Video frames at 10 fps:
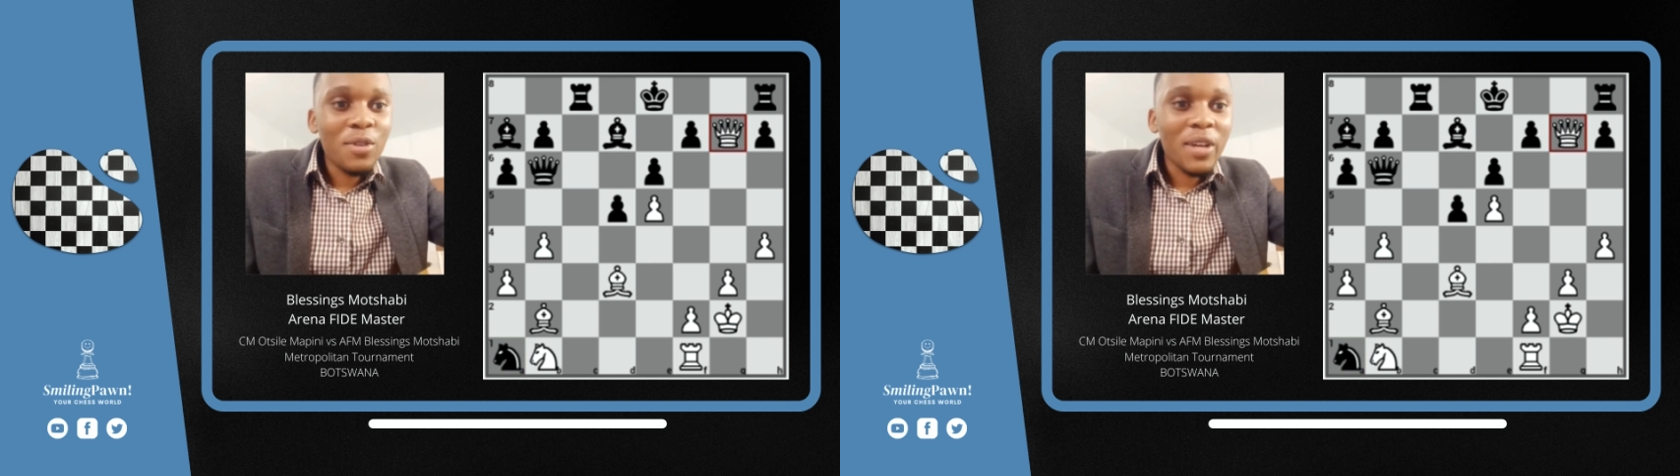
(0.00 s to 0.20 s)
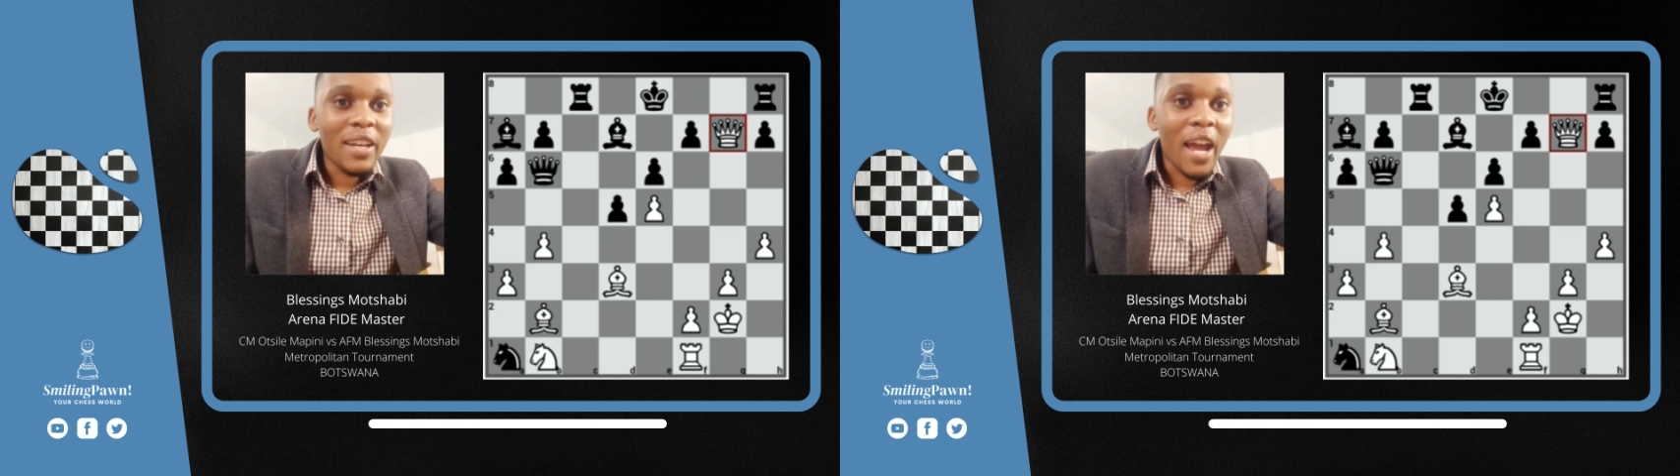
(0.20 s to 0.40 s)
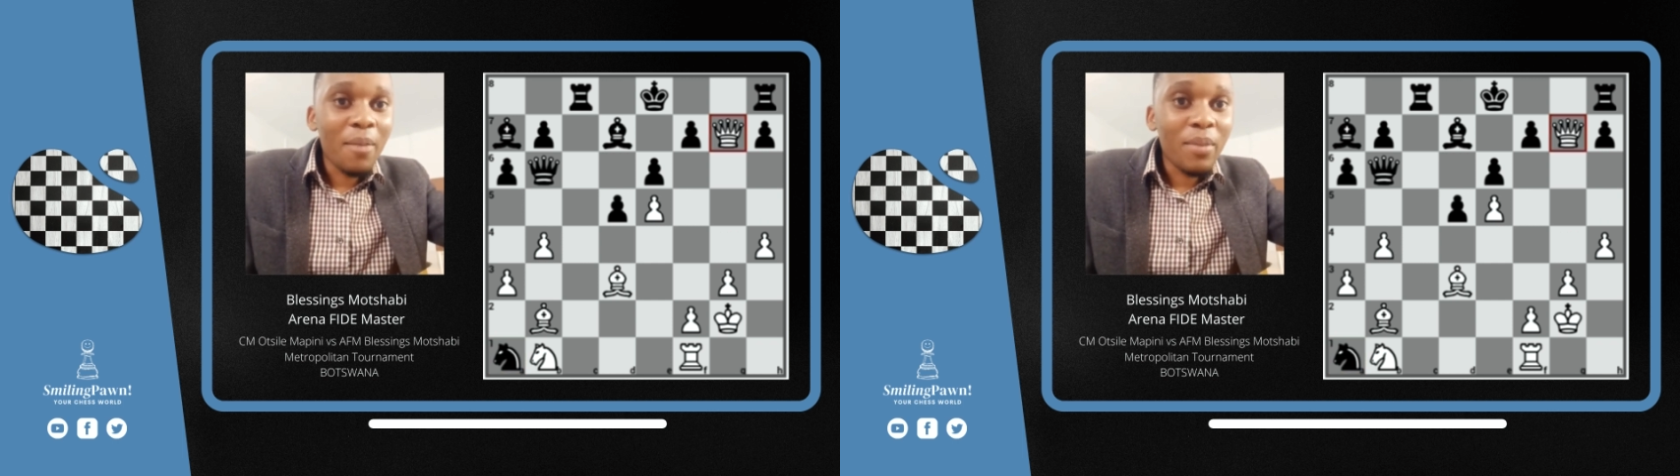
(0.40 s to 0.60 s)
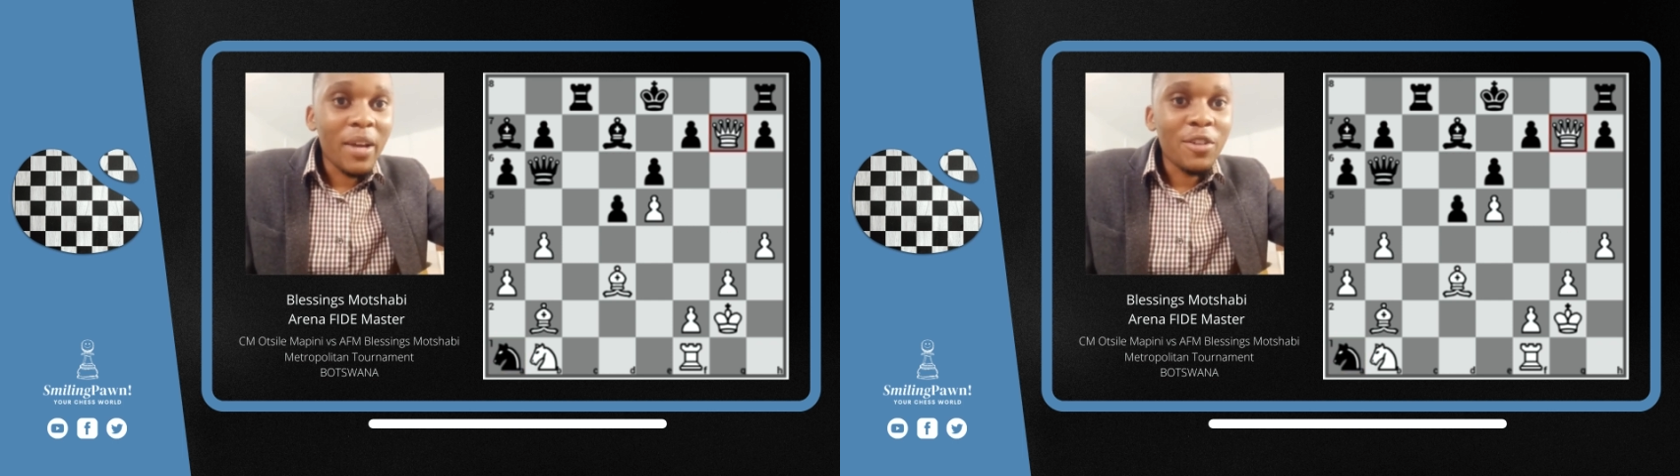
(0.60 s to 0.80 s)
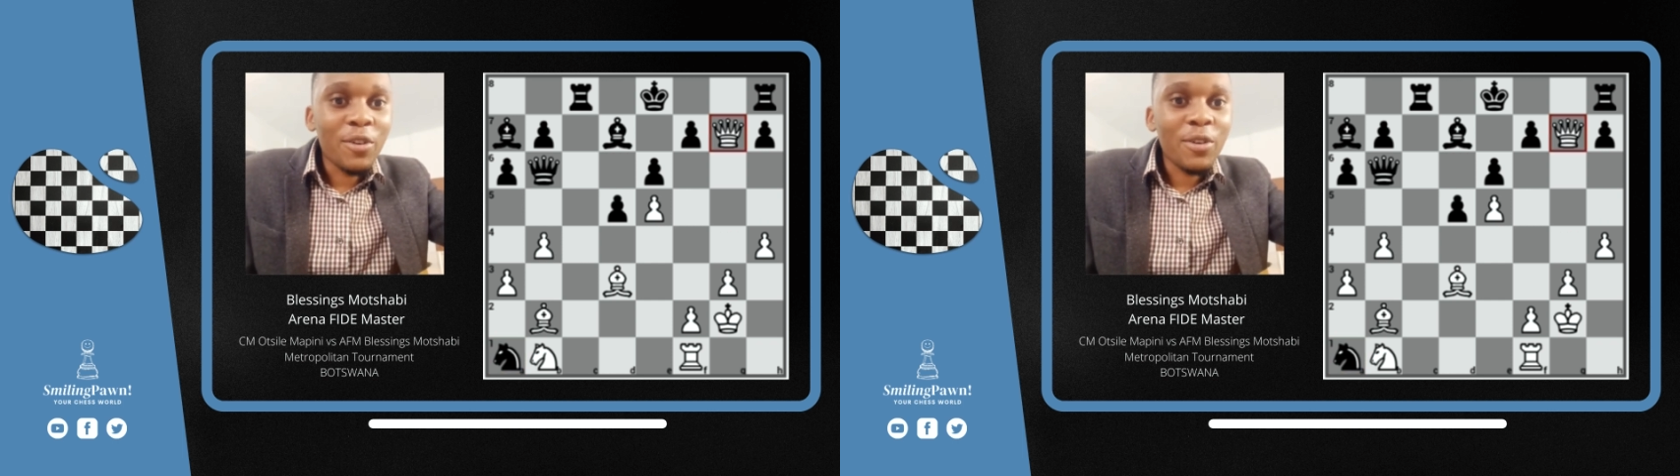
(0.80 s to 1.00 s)
and I played
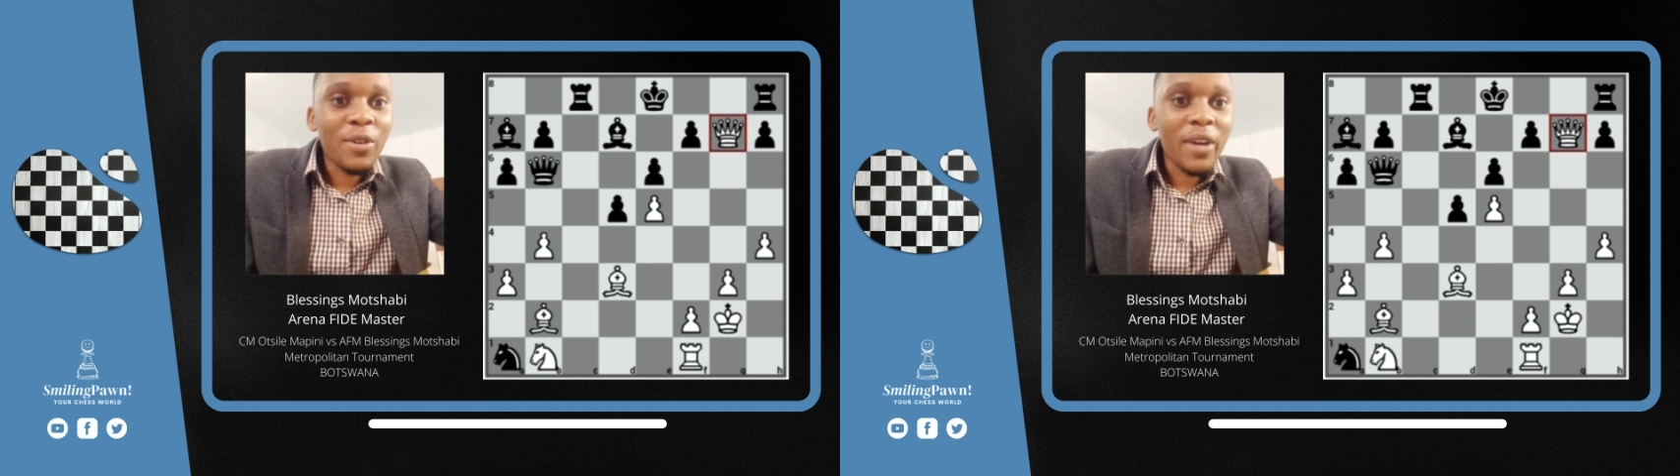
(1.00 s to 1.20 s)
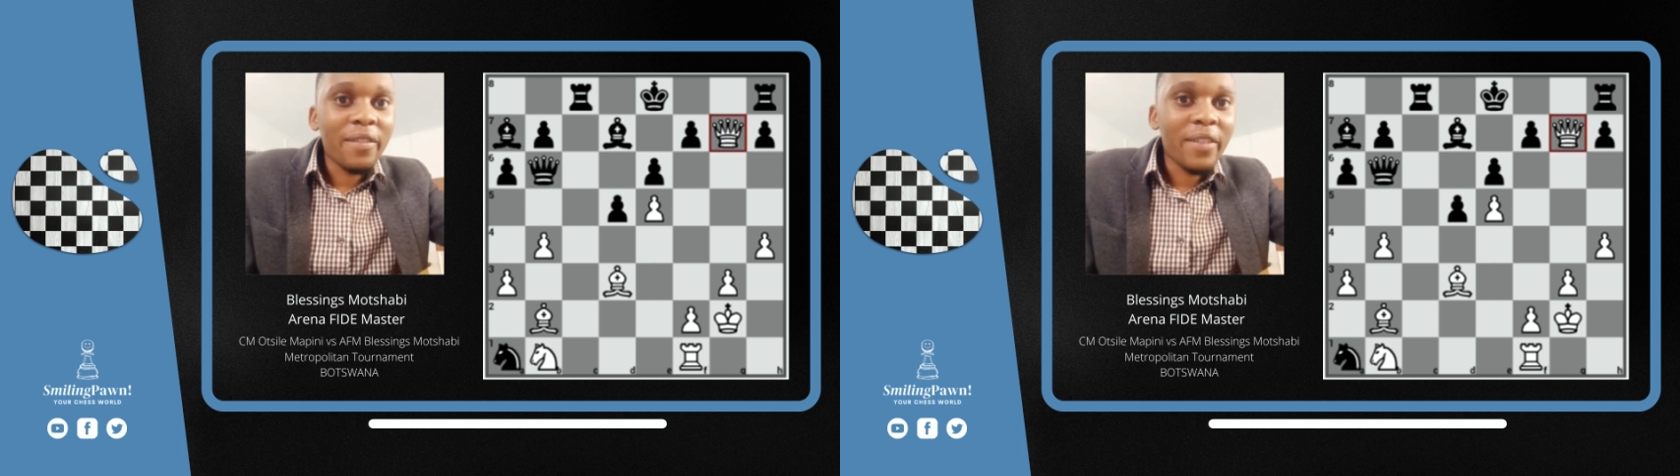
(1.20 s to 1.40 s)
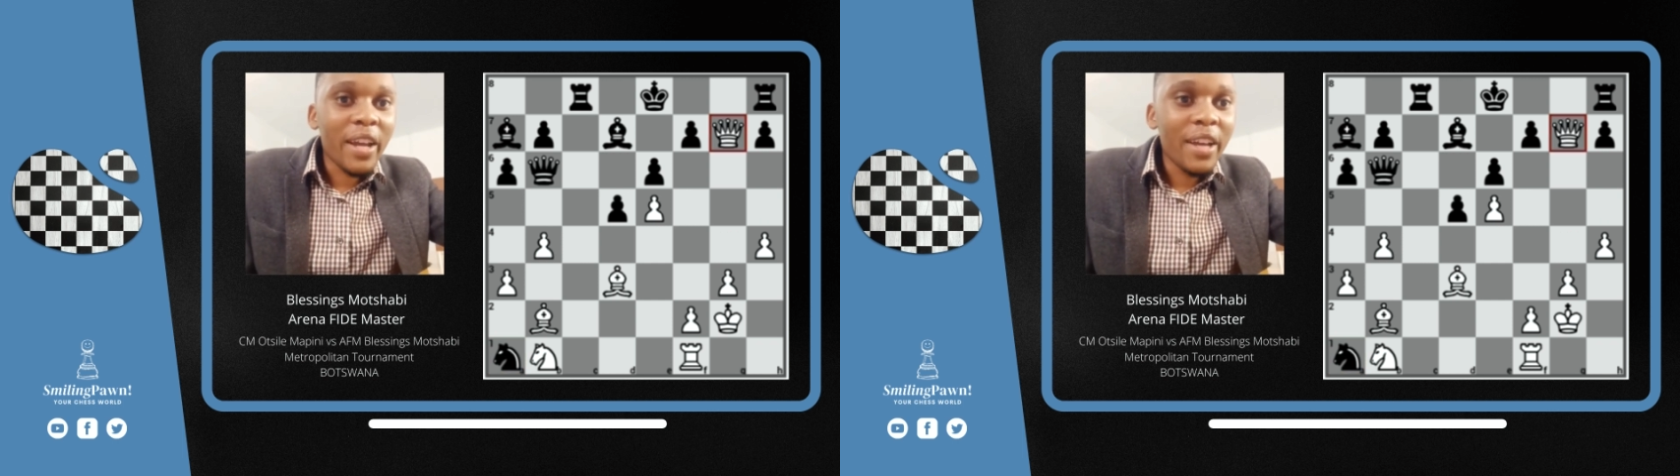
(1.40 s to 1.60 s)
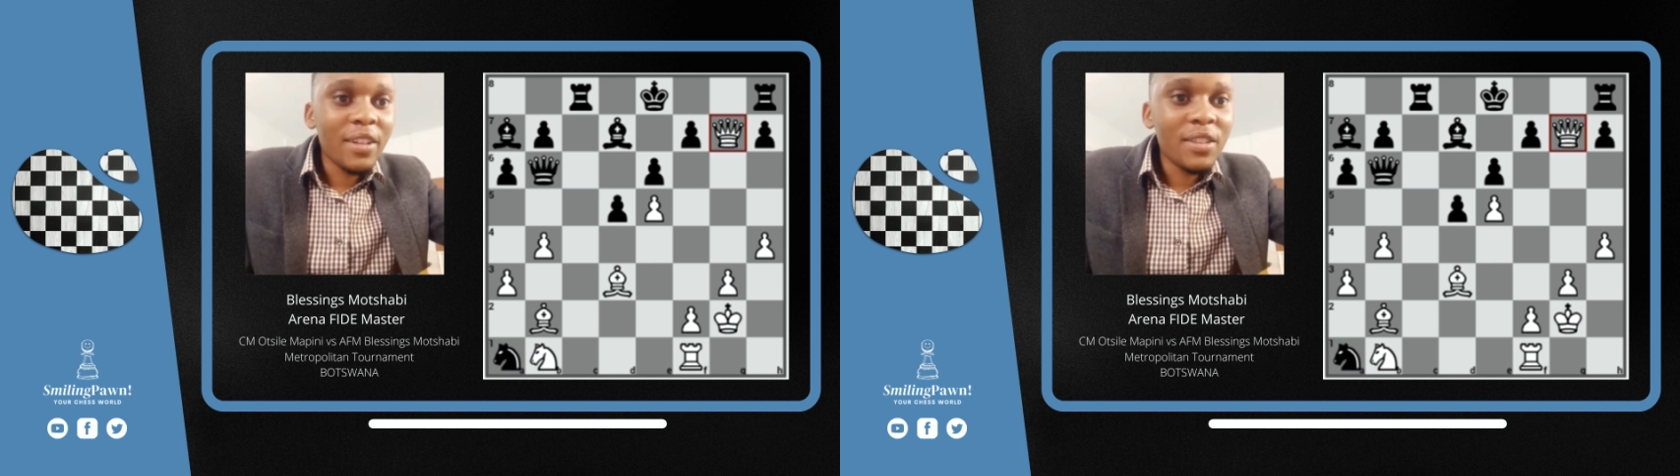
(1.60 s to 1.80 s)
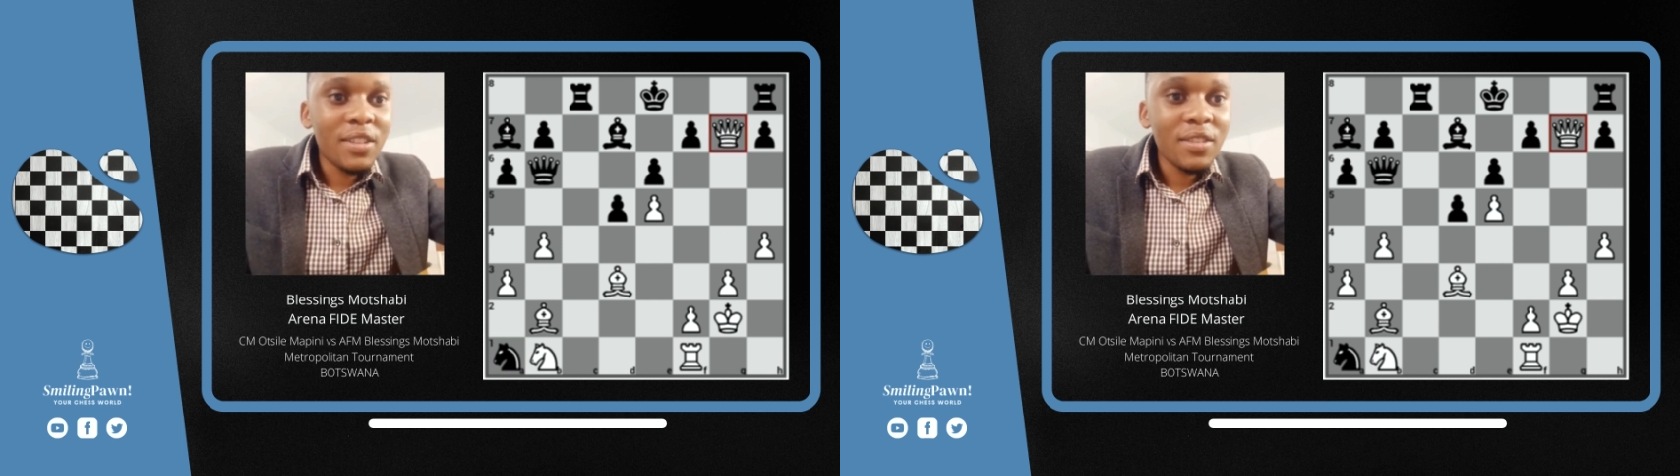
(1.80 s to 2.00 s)
rook f8.